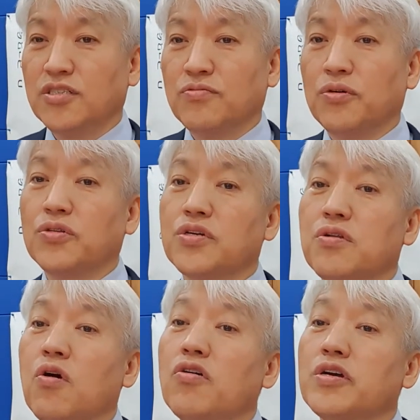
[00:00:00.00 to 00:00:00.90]
For the
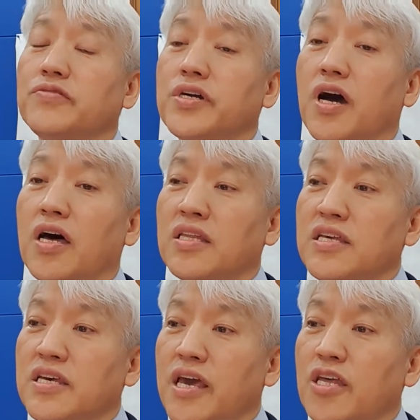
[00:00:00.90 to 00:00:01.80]
glory of God.
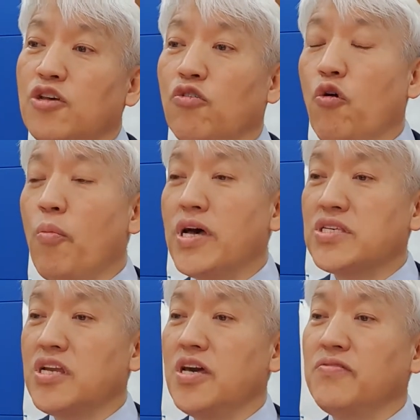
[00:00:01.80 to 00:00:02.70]
And the Romans
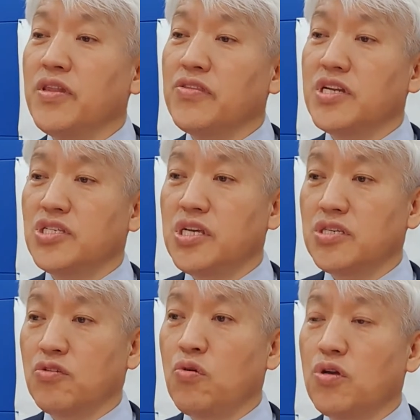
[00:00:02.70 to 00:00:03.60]
11:36 are
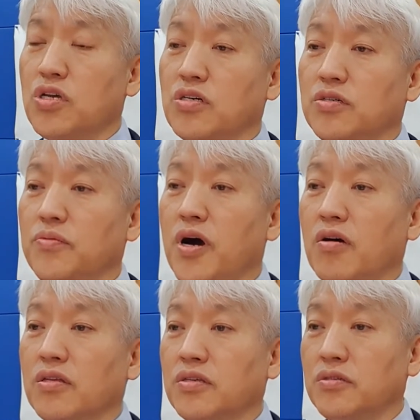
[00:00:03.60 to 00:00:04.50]
talking
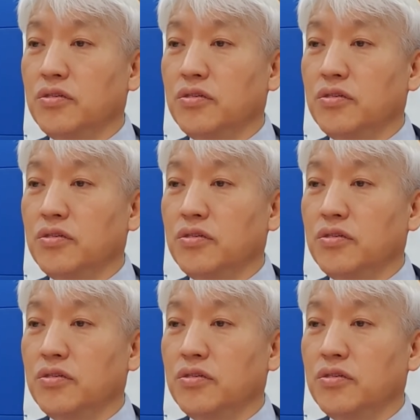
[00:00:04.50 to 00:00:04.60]
about,